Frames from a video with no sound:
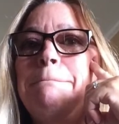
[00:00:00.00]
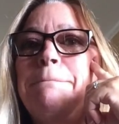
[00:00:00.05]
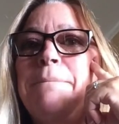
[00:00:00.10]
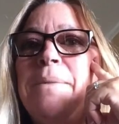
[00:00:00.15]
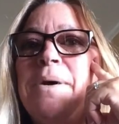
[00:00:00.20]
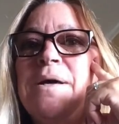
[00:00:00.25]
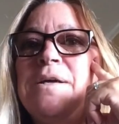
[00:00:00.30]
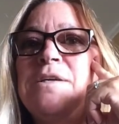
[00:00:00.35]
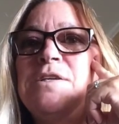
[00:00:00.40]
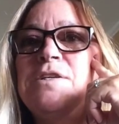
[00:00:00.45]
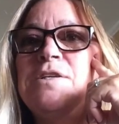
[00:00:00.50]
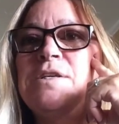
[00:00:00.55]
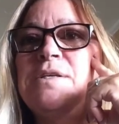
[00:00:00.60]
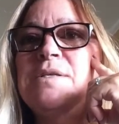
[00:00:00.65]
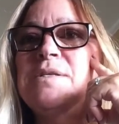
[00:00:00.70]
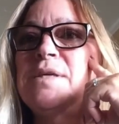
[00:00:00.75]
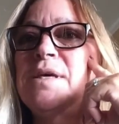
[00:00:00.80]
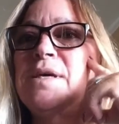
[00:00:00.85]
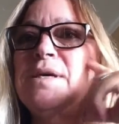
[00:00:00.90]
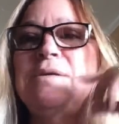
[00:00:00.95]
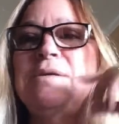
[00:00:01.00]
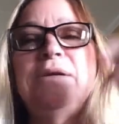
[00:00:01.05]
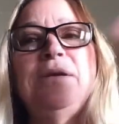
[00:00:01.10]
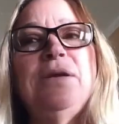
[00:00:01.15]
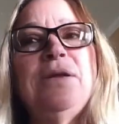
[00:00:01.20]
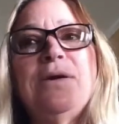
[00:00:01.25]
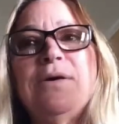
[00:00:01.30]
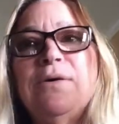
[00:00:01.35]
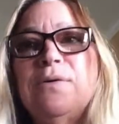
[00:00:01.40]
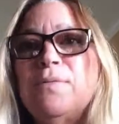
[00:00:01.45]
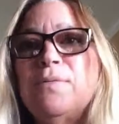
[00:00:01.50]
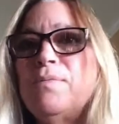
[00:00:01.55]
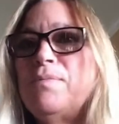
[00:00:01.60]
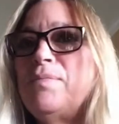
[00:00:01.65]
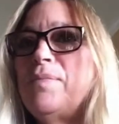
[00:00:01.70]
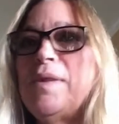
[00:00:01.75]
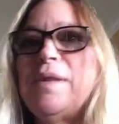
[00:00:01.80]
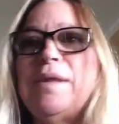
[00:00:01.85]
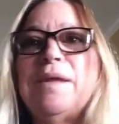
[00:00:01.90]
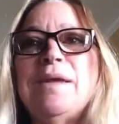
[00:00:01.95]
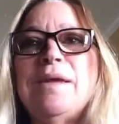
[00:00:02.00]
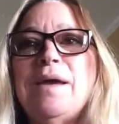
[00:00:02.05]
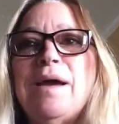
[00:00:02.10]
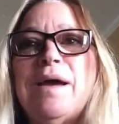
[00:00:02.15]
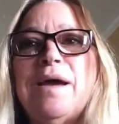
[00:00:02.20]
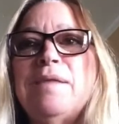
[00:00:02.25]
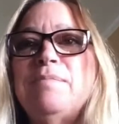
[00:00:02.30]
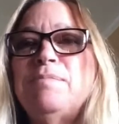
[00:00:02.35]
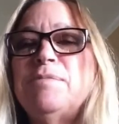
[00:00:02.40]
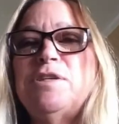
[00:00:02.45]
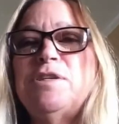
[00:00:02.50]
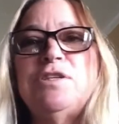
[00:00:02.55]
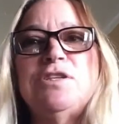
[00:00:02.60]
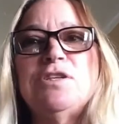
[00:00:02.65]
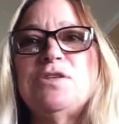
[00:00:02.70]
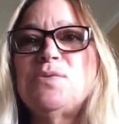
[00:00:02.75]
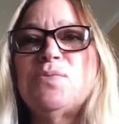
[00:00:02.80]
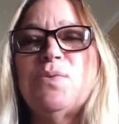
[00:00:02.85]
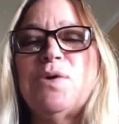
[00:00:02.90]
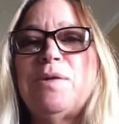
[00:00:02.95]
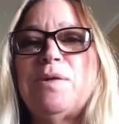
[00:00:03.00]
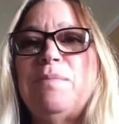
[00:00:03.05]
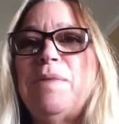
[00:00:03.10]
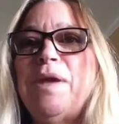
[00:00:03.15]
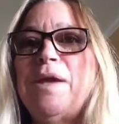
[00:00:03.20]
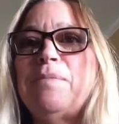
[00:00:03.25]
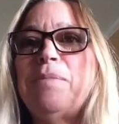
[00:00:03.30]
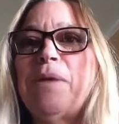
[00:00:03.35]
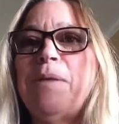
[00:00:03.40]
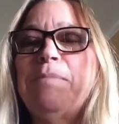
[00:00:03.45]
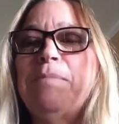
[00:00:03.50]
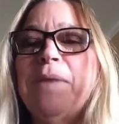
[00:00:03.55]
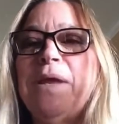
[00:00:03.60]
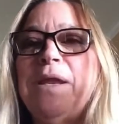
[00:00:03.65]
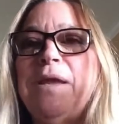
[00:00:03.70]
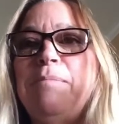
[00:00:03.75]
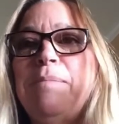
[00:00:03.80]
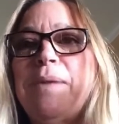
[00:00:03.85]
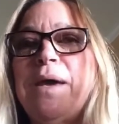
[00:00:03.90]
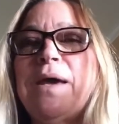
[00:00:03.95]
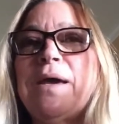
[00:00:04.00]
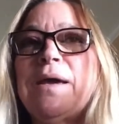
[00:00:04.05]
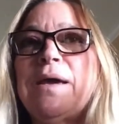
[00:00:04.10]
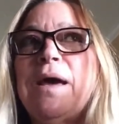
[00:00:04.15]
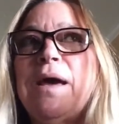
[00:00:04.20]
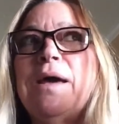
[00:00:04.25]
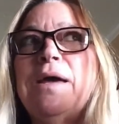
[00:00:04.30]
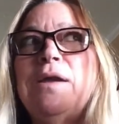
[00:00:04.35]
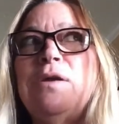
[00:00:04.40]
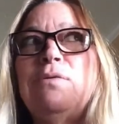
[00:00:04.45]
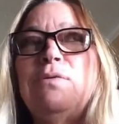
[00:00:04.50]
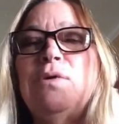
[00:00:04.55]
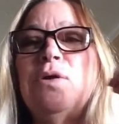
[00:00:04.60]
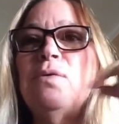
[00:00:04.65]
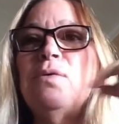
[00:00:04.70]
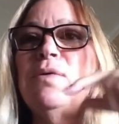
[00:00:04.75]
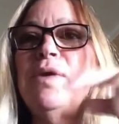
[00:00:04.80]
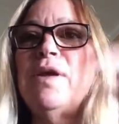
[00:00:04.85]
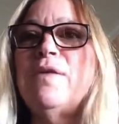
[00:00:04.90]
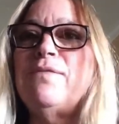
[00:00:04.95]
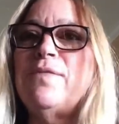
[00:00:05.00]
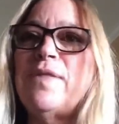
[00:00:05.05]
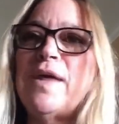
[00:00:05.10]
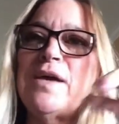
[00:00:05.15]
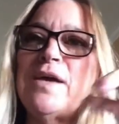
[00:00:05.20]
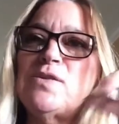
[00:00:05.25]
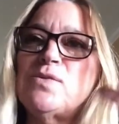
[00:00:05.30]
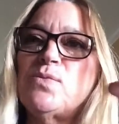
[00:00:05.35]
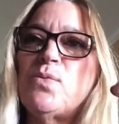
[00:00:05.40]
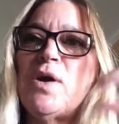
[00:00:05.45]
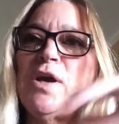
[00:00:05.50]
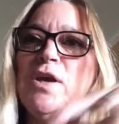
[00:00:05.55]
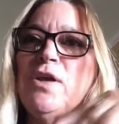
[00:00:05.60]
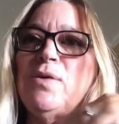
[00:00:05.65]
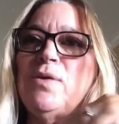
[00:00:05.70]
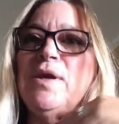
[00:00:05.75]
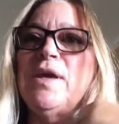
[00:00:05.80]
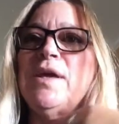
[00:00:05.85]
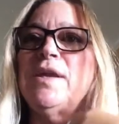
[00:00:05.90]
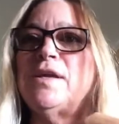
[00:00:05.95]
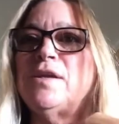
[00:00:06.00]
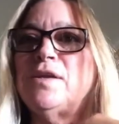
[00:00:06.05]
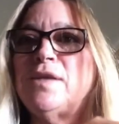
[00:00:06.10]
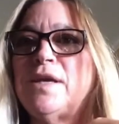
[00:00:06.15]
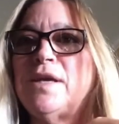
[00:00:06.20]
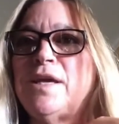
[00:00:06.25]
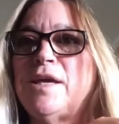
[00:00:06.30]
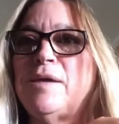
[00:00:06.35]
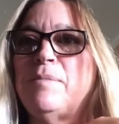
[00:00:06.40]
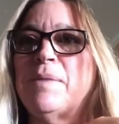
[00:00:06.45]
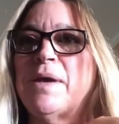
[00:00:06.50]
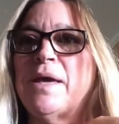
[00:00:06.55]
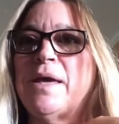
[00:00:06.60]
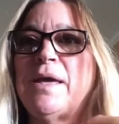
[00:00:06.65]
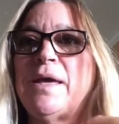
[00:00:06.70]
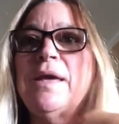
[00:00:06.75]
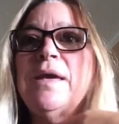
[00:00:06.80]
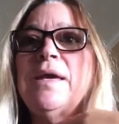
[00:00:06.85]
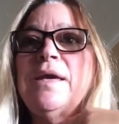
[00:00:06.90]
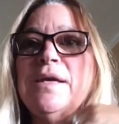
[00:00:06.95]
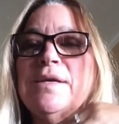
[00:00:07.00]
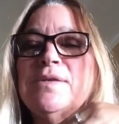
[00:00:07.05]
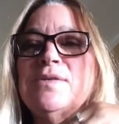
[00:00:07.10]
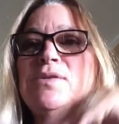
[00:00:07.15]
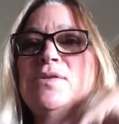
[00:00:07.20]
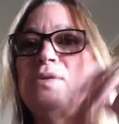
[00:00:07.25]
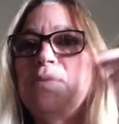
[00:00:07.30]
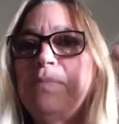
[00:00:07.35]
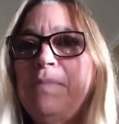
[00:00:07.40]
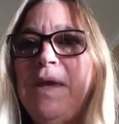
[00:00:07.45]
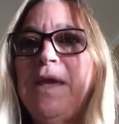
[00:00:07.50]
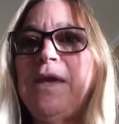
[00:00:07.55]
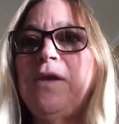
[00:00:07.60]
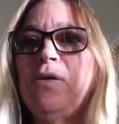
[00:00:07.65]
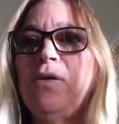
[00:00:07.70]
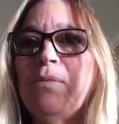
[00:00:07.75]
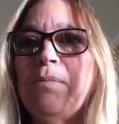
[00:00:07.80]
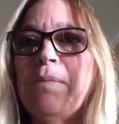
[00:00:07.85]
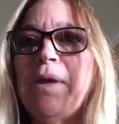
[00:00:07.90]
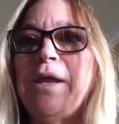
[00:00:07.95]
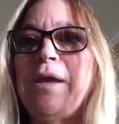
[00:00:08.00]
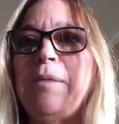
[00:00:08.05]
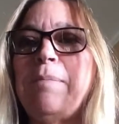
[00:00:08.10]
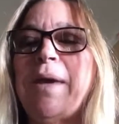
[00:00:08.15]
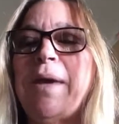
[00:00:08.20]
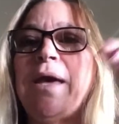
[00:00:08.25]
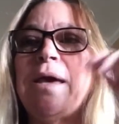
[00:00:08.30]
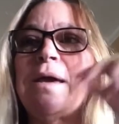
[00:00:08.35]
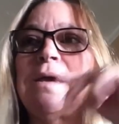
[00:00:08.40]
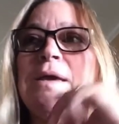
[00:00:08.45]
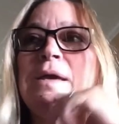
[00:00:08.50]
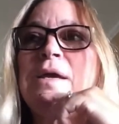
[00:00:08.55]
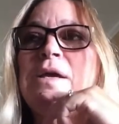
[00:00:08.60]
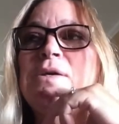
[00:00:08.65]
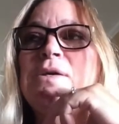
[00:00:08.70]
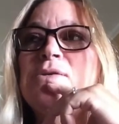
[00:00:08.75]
But she said, I just want to make my money back. I don't know if that's why you get into eBay, is to make your money back.